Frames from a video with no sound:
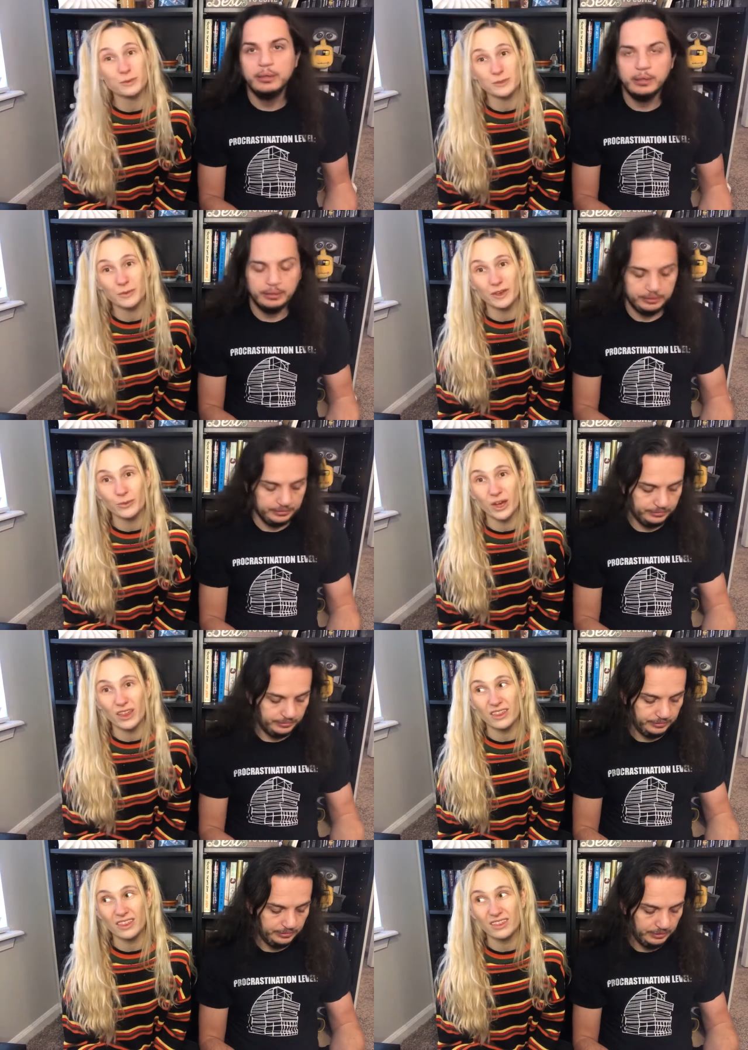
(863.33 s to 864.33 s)
Speaker 1: me with
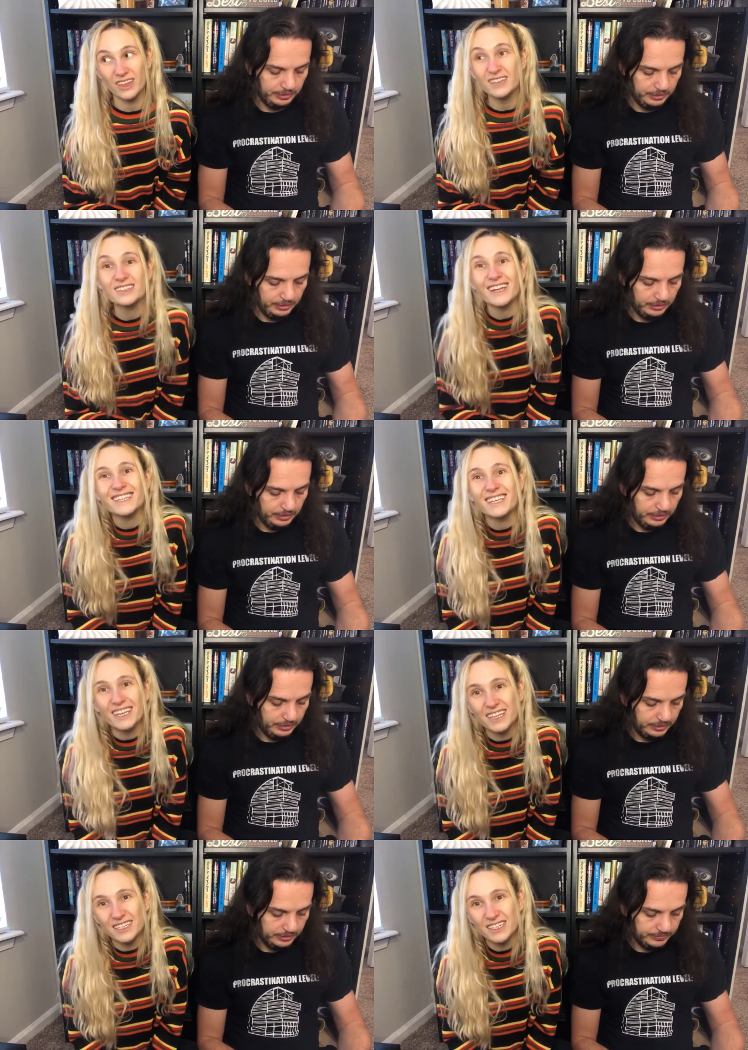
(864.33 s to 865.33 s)
things I
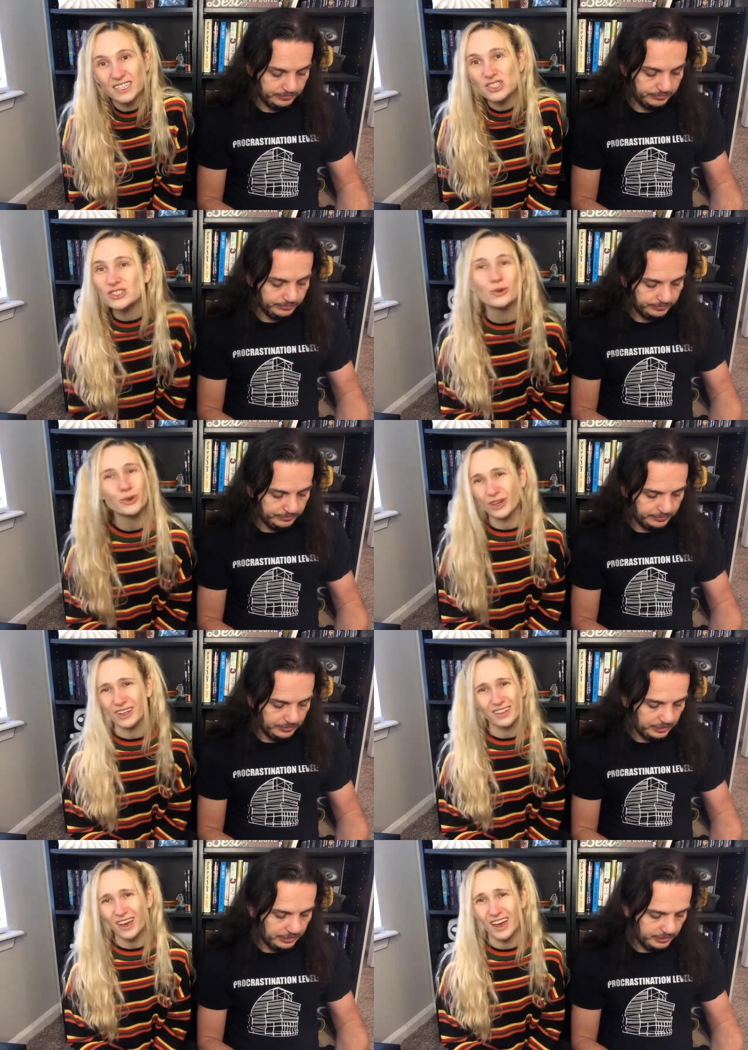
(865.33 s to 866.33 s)
need. He's so good
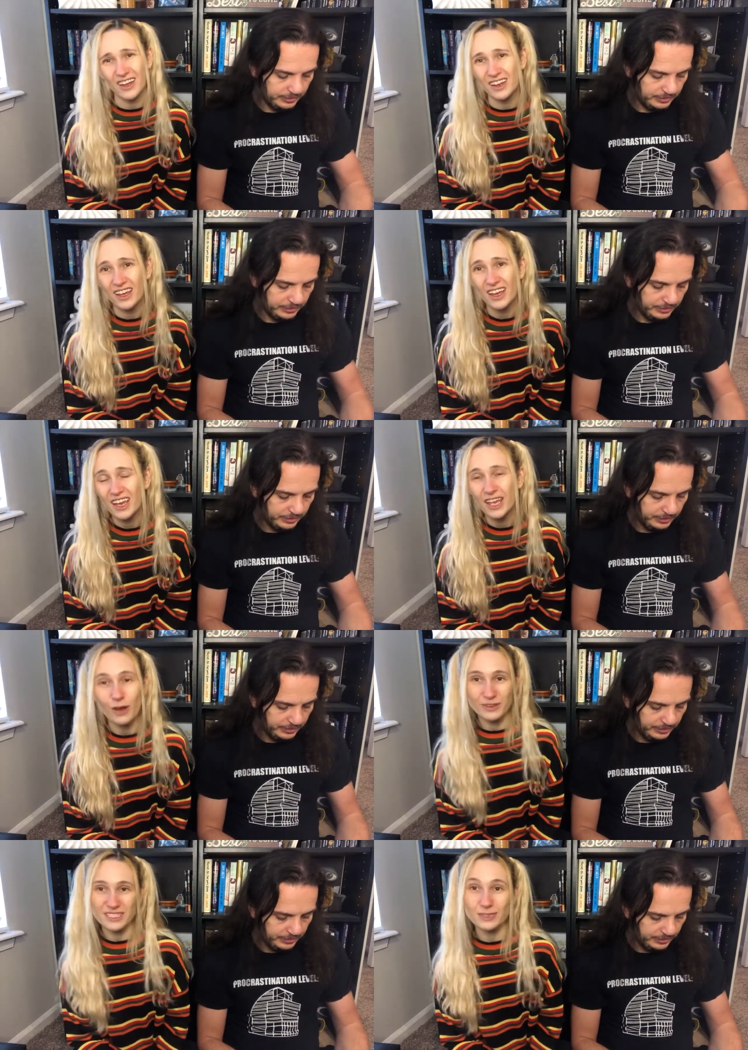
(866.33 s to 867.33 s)
at that. He
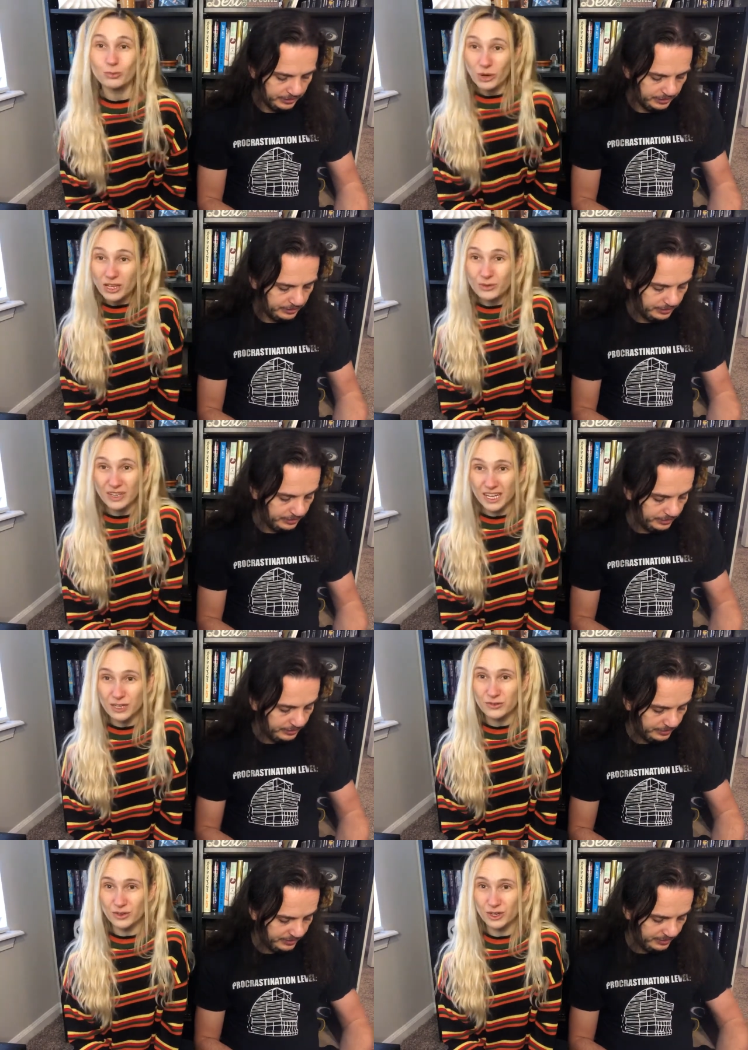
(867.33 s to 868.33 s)
always says, "What do you
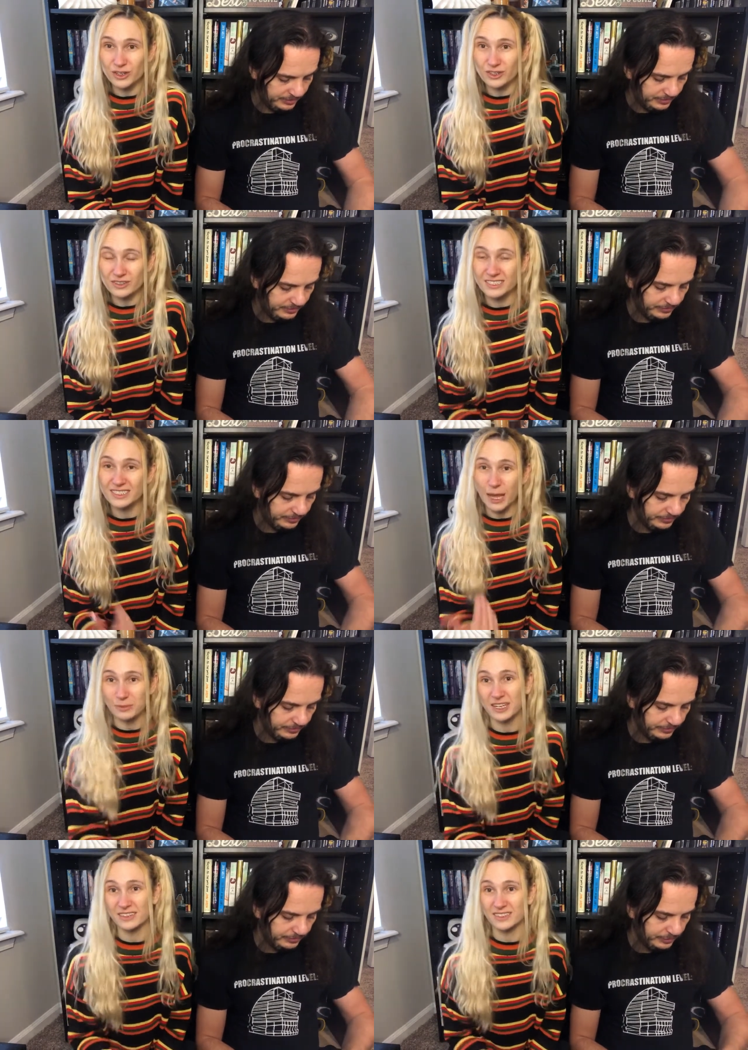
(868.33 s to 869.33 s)
need for your tap
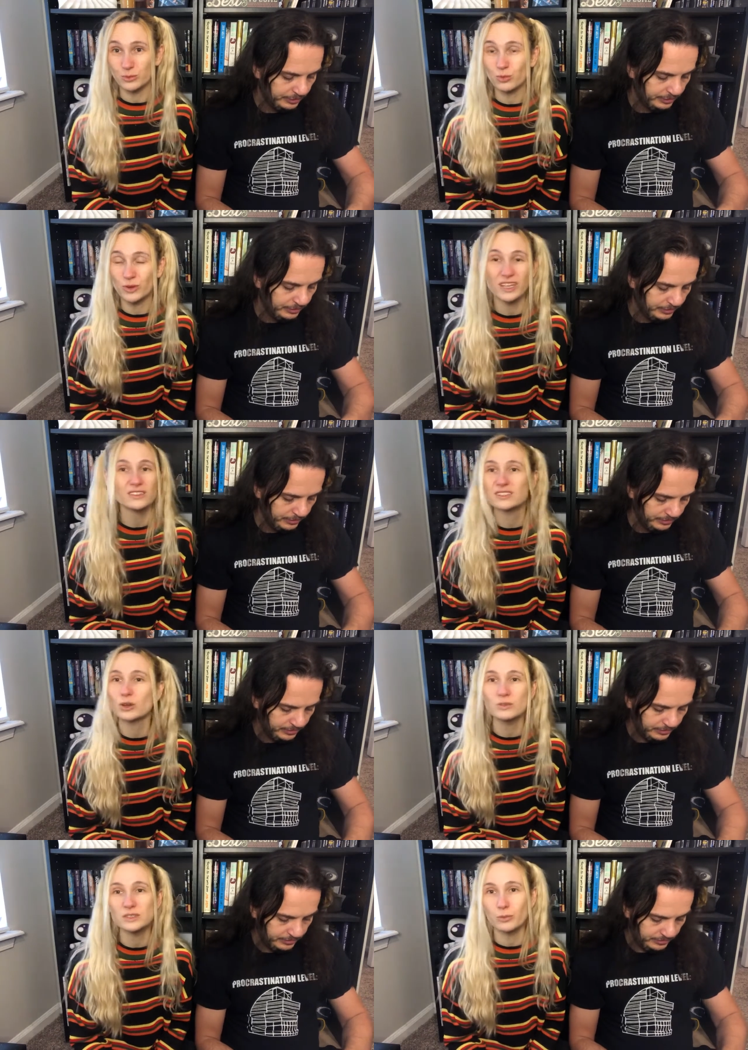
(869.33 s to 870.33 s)
dance?" He is
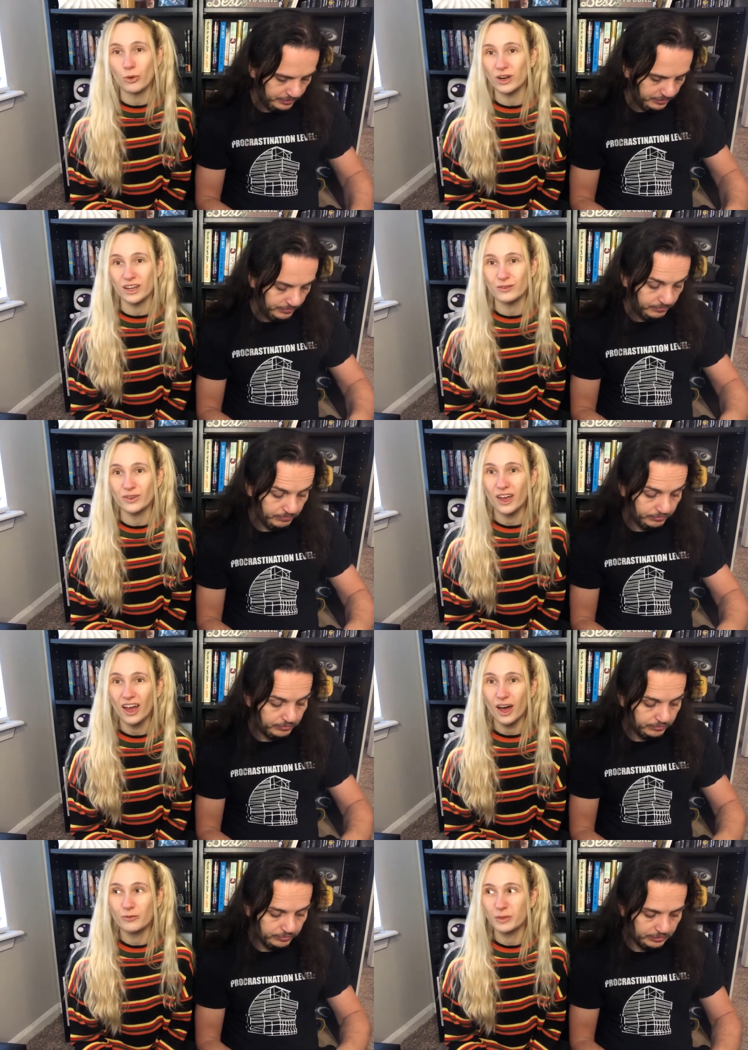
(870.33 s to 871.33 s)
so supportive
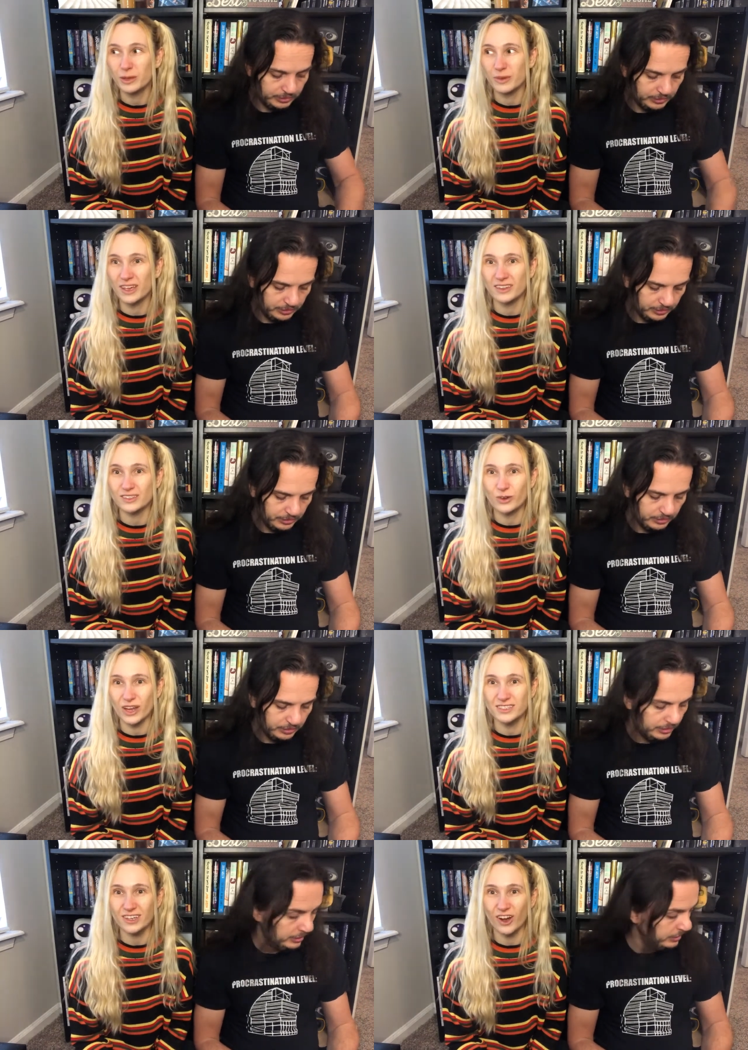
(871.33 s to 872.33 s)
mm-hmm. of me being this
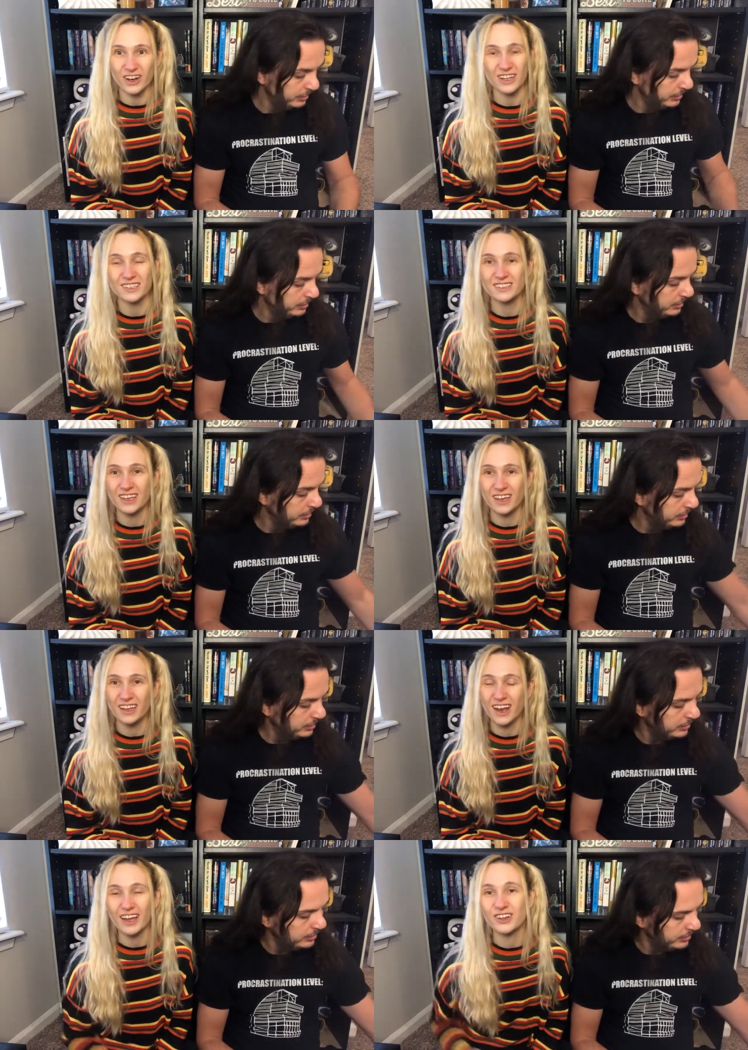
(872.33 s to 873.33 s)
crazy artist,
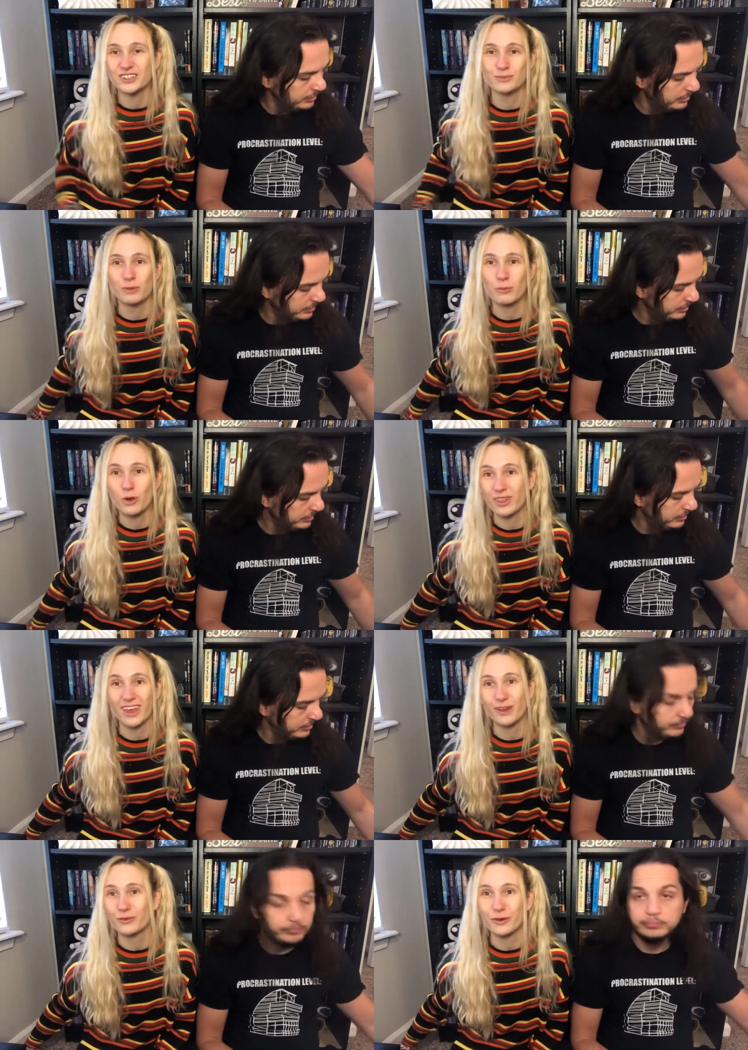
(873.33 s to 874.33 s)
and I couldn't be more
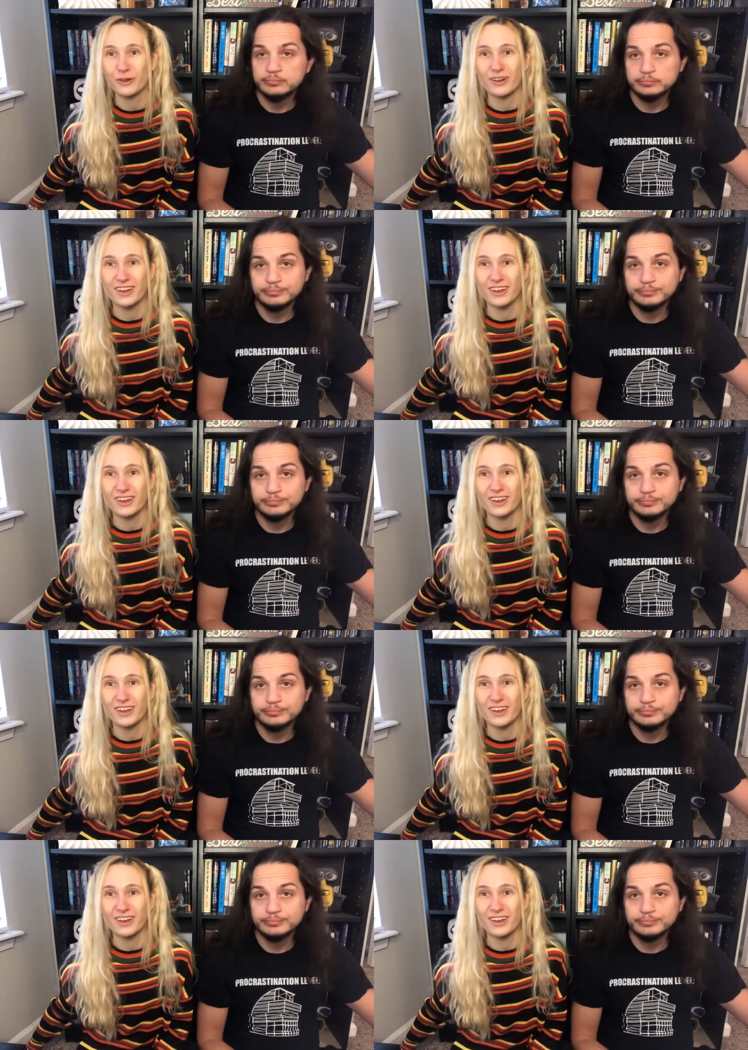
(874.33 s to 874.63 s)
thankful